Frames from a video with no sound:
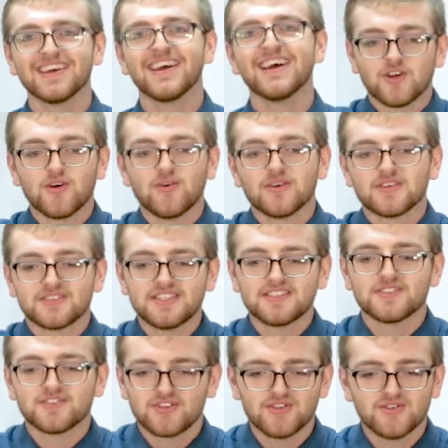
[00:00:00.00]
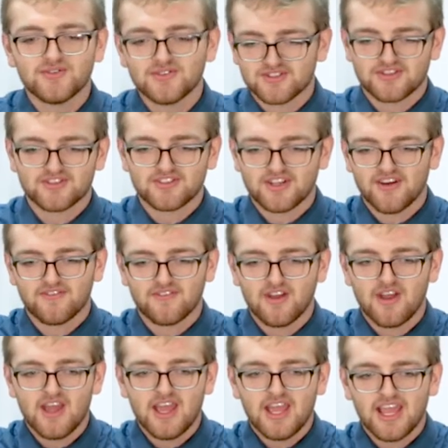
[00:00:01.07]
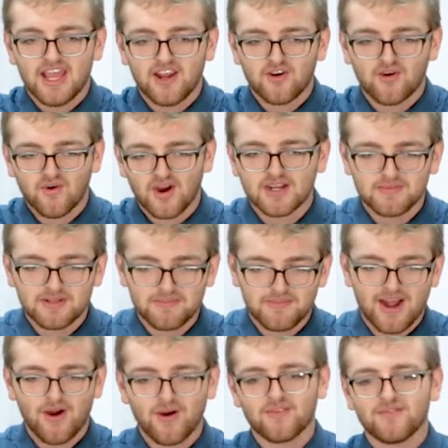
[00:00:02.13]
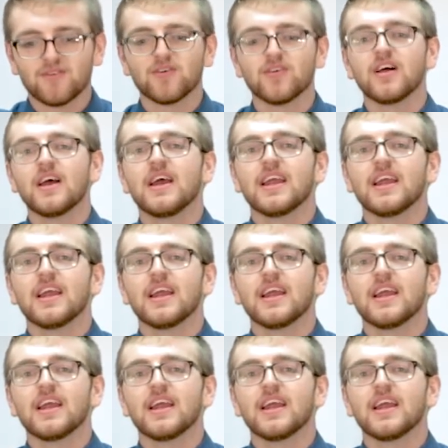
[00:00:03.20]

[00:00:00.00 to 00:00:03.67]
So Season 2 starts off incredibly powerful.